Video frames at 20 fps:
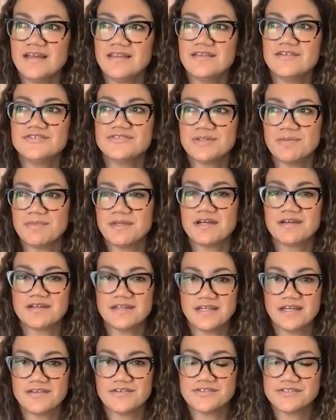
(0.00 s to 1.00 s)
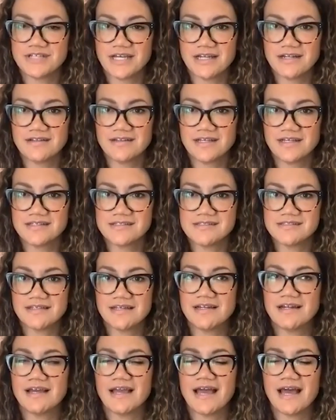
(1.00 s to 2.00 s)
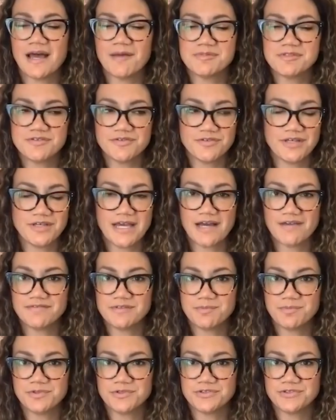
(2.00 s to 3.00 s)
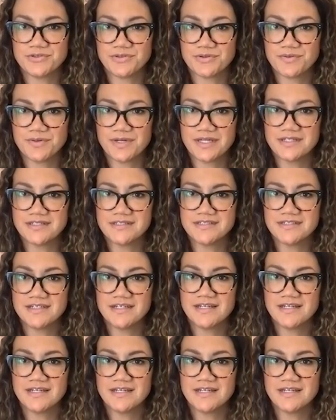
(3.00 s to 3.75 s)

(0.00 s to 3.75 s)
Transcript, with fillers: there's something on the other side of this, and I absolutely have to push through it.